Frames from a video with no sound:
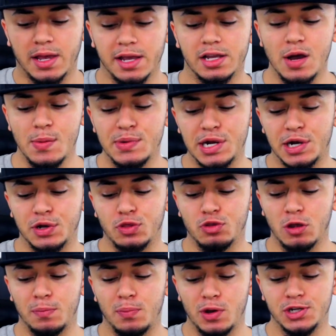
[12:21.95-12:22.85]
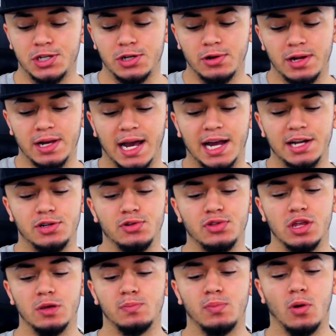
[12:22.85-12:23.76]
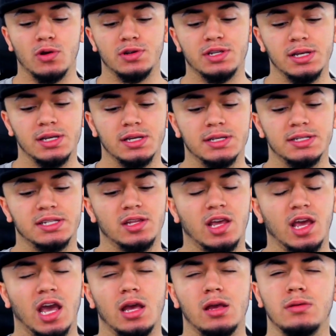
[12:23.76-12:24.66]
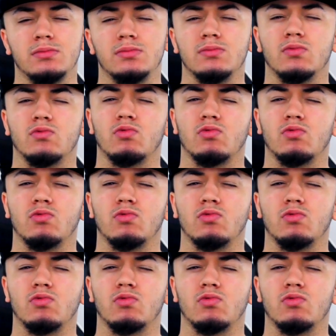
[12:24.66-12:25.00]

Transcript: And coming down to three-point shooting, I do think Porzingis' game